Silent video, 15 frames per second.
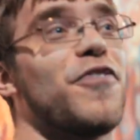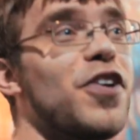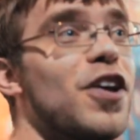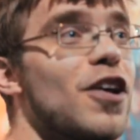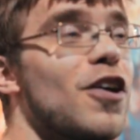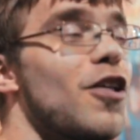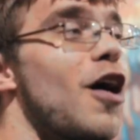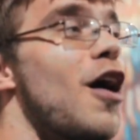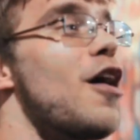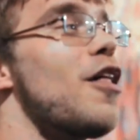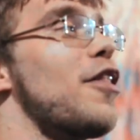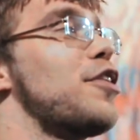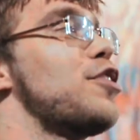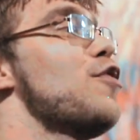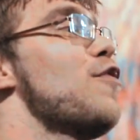feel
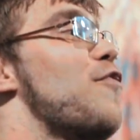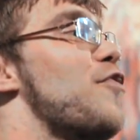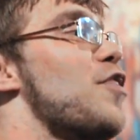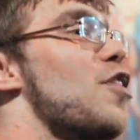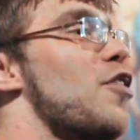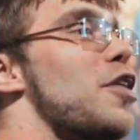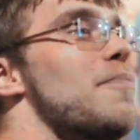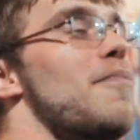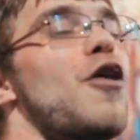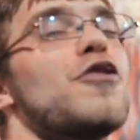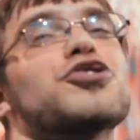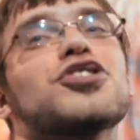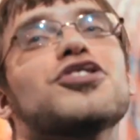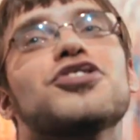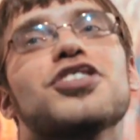like you feel
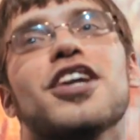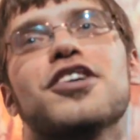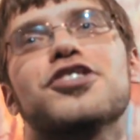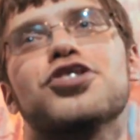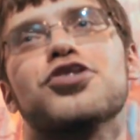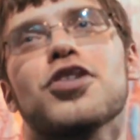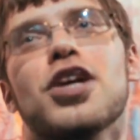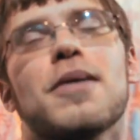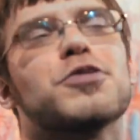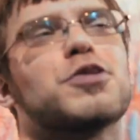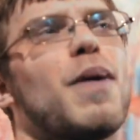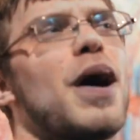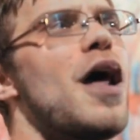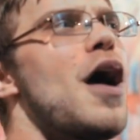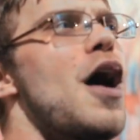emotions in extremes,
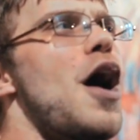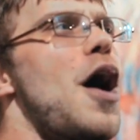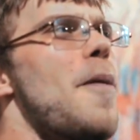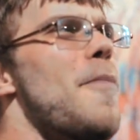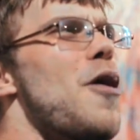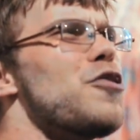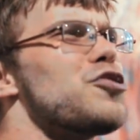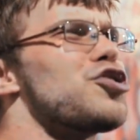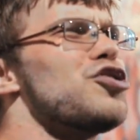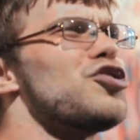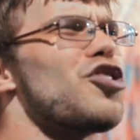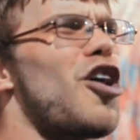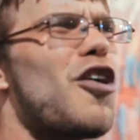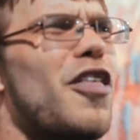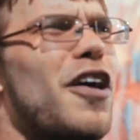but
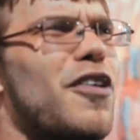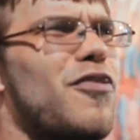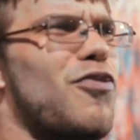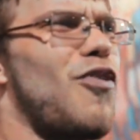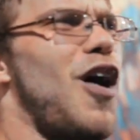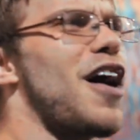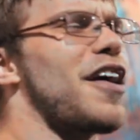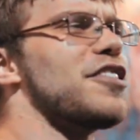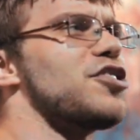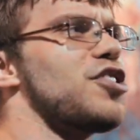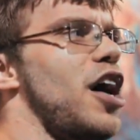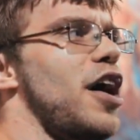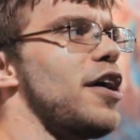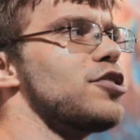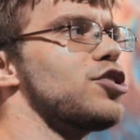emotions are like rocket
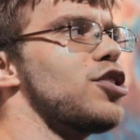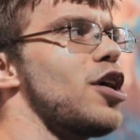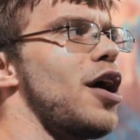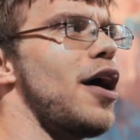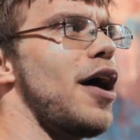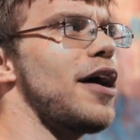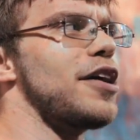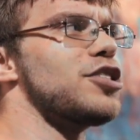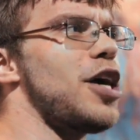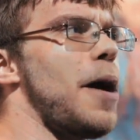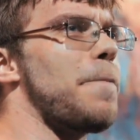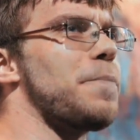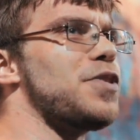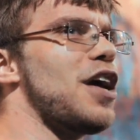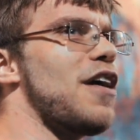science,
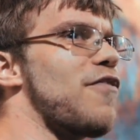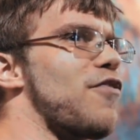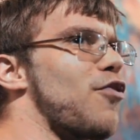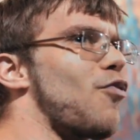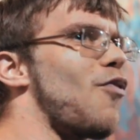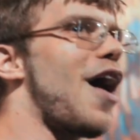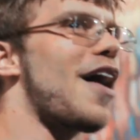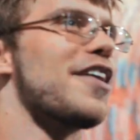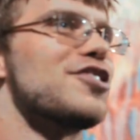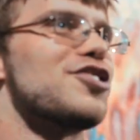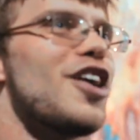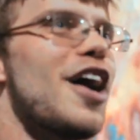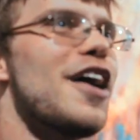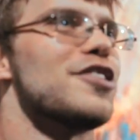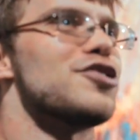except if rocket
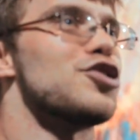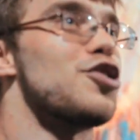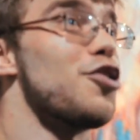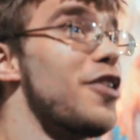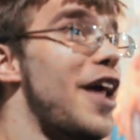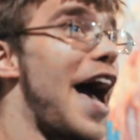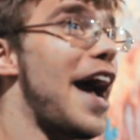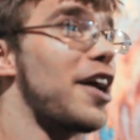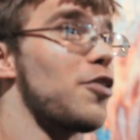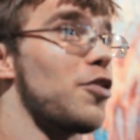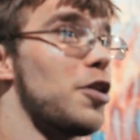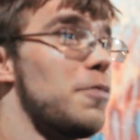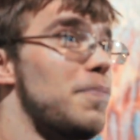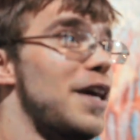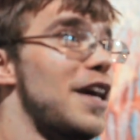science couldn't
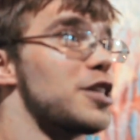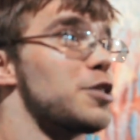accurately be